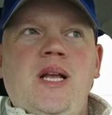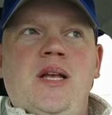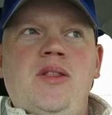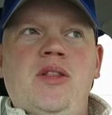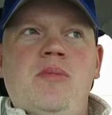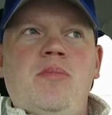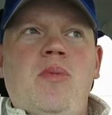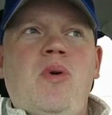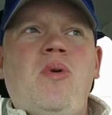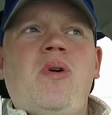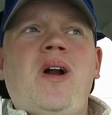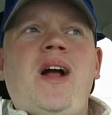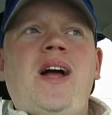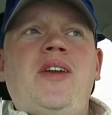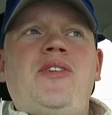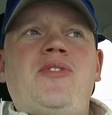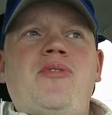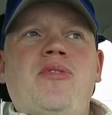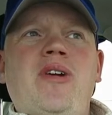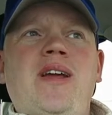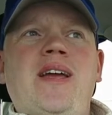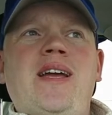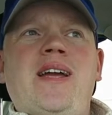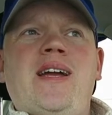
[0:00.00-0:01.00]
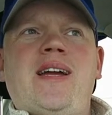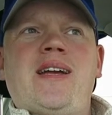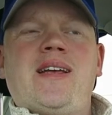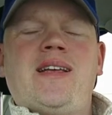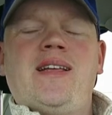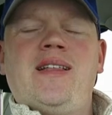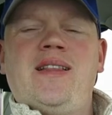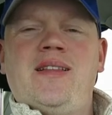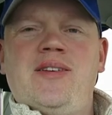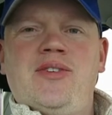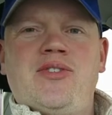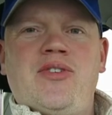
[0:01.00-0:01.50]
The more I drink
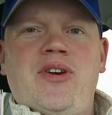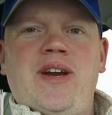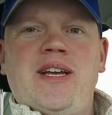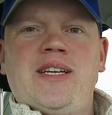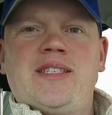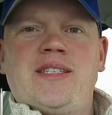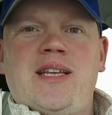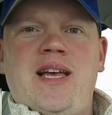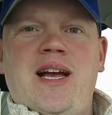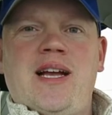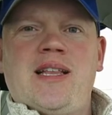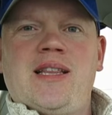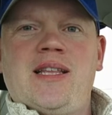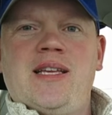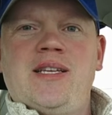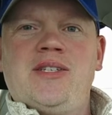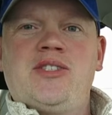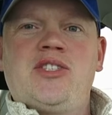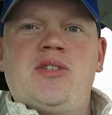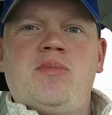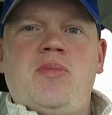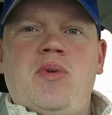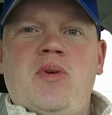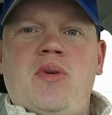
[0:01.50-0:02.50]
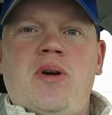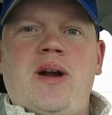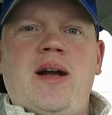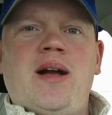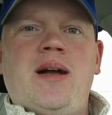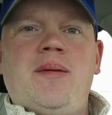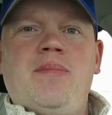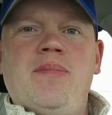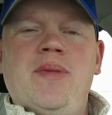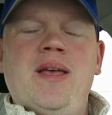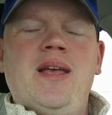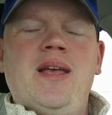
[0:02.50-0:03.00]
drinks like this, the more I